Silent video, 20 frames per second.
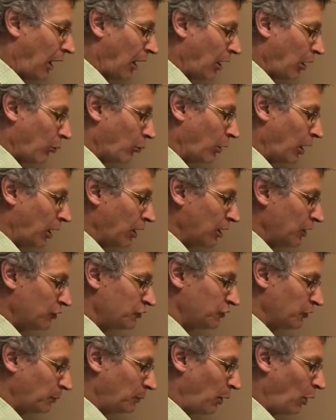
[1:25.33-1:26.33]
Well,
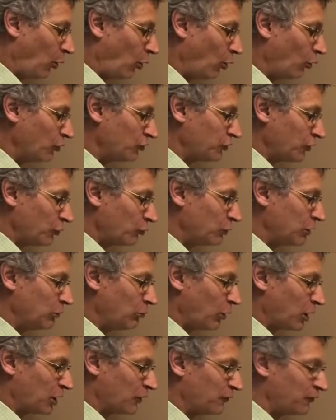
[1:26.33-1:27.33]
suppose we
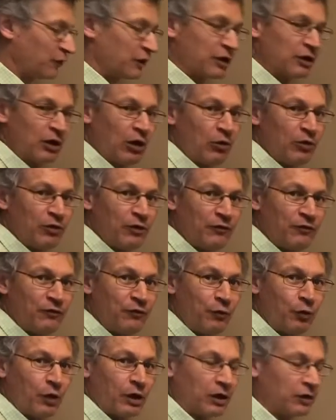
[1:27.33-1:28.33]
want to figure out the
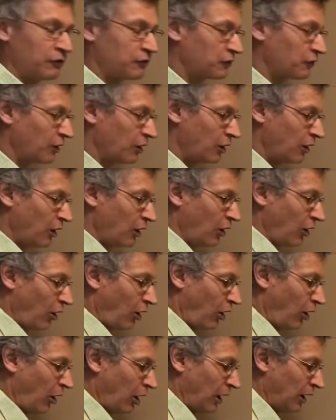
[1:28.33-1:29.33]
force
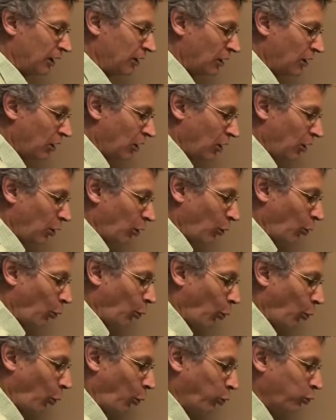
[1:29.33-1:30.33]
on
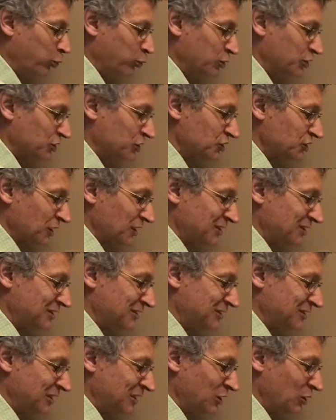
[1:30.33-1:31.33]
just a
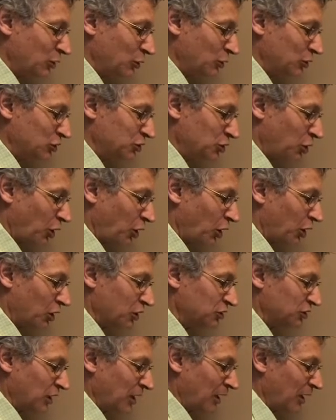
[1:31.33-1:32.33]
single charge
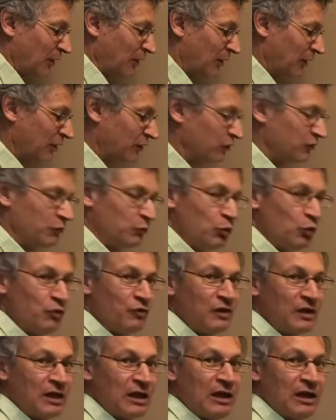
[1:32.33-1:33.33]
that is
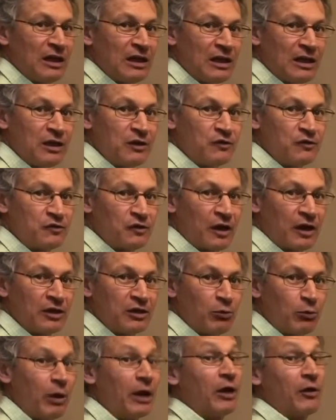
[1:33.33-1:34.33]
moving inside the
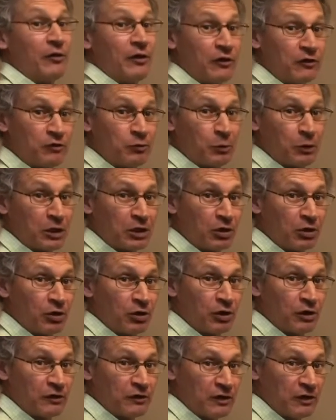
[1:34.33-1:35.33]
wire. That's what a
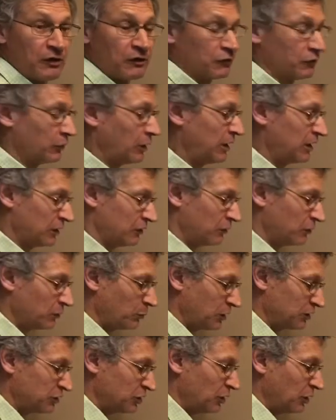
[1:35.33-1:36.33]
current is, right? It's a
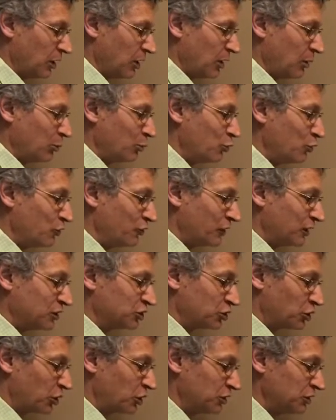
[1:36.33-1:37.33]
bunch of moving
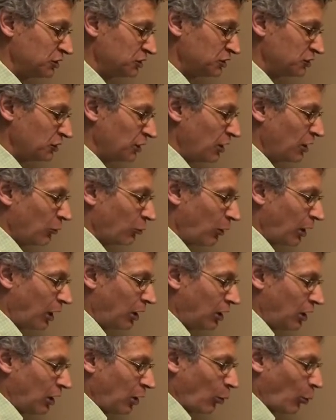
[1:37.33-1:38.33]
charges.
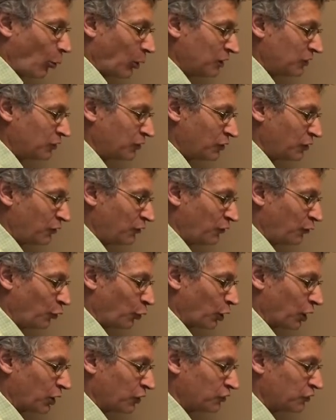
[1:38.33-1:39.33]
Well, what's the
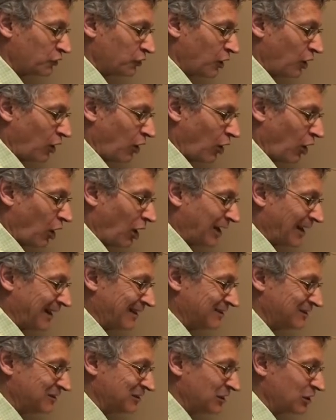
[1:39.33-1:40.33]
force on a
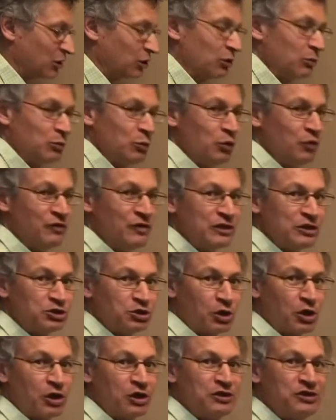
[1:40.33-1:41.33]
single moving
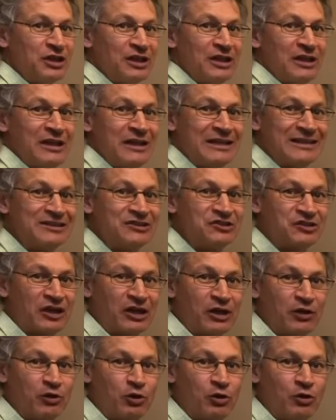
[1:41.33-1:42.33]
charge
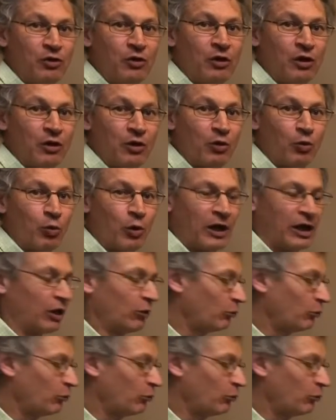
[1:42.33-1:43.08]
inside the wire?